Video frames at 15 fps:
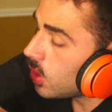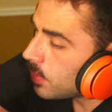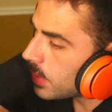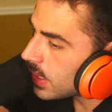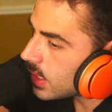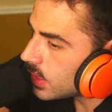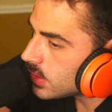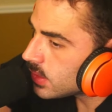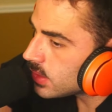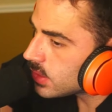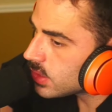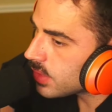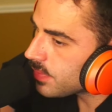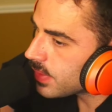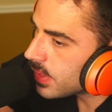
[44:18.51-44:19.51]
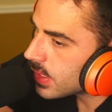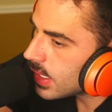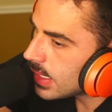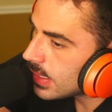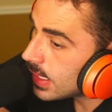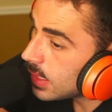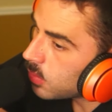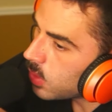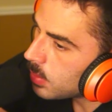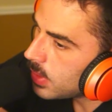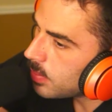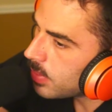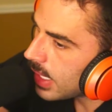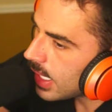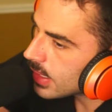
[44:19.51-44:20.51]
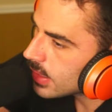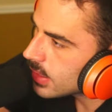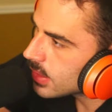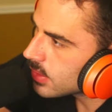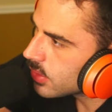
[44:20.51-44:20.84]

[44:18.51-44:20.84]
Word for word: my cousins, stuff like that, they want me back.